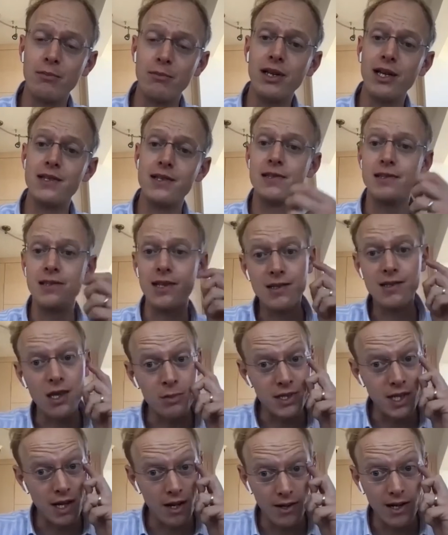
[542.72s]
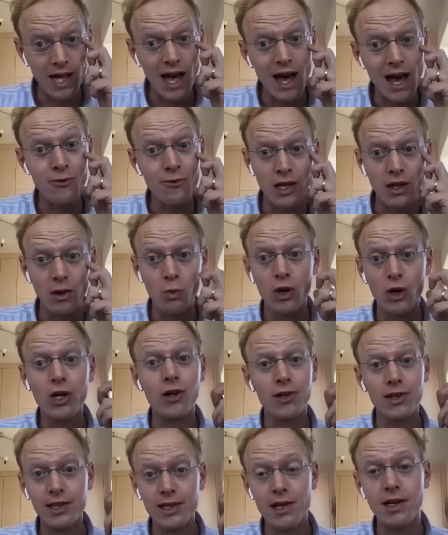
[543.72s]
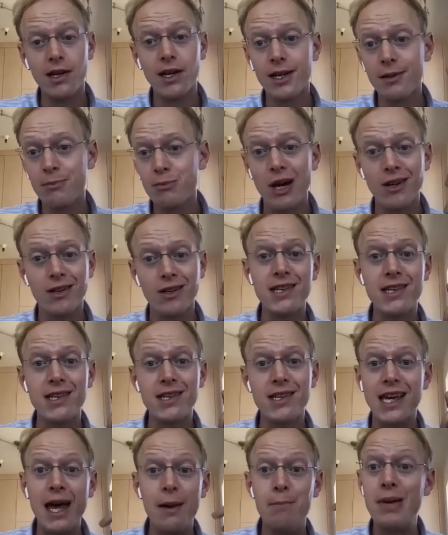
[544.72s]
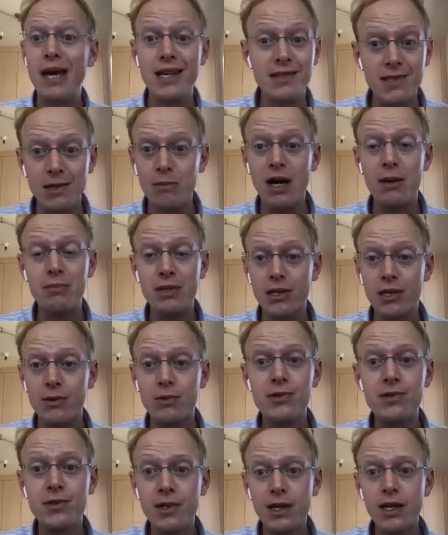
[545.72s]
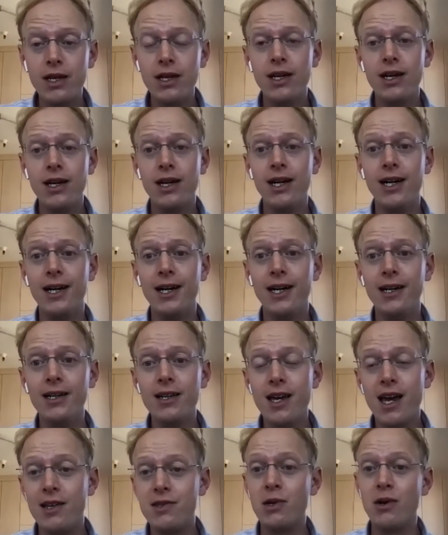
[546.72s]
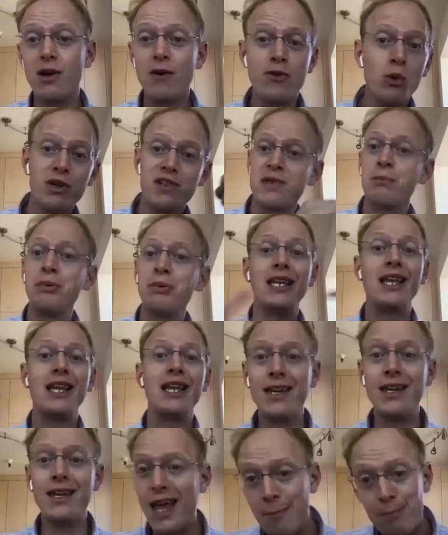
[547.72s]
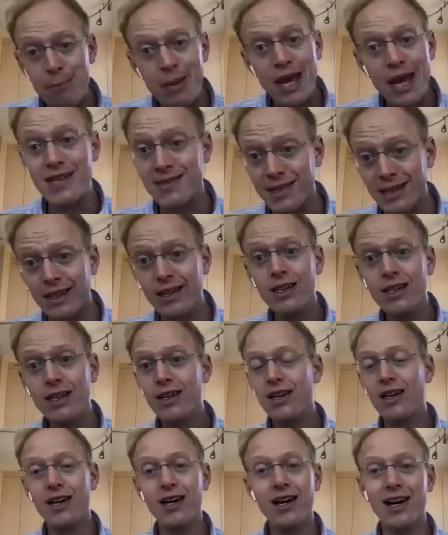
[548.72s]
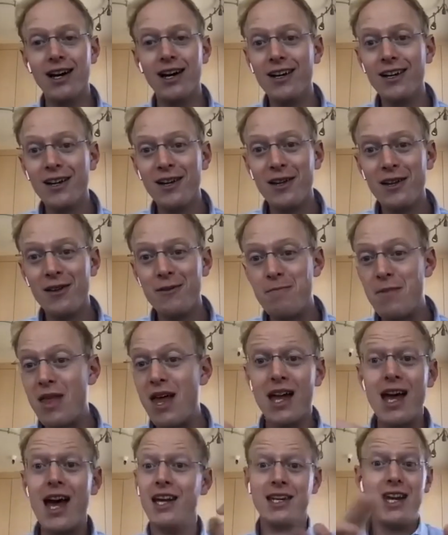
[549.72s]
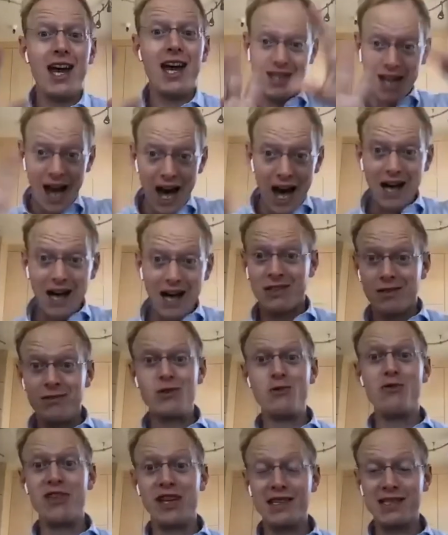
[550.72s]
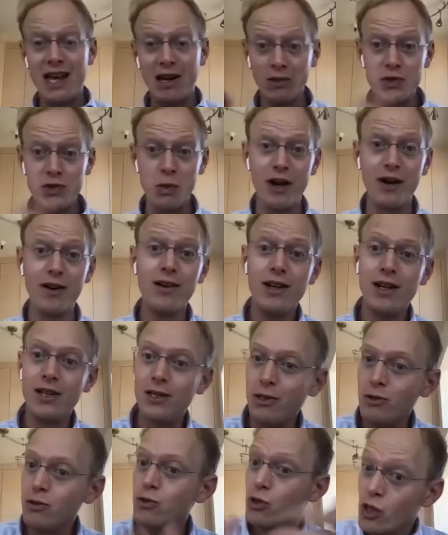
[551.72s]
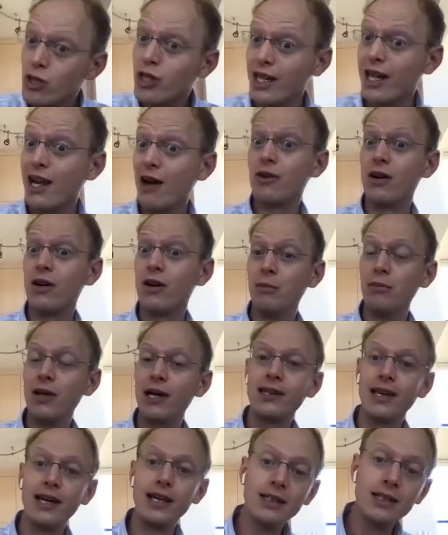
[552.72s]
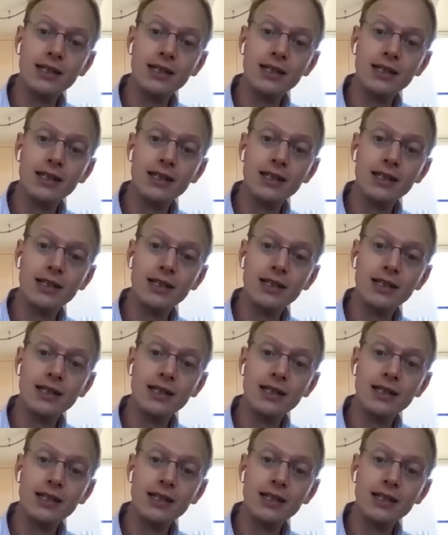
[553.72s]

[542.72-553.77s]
in places like sub-Saharan Africa, where currently products like M-Pesa might be used. And so if you were to supplant M-Pesa and not do things elsewhere, you could get an outcome like that.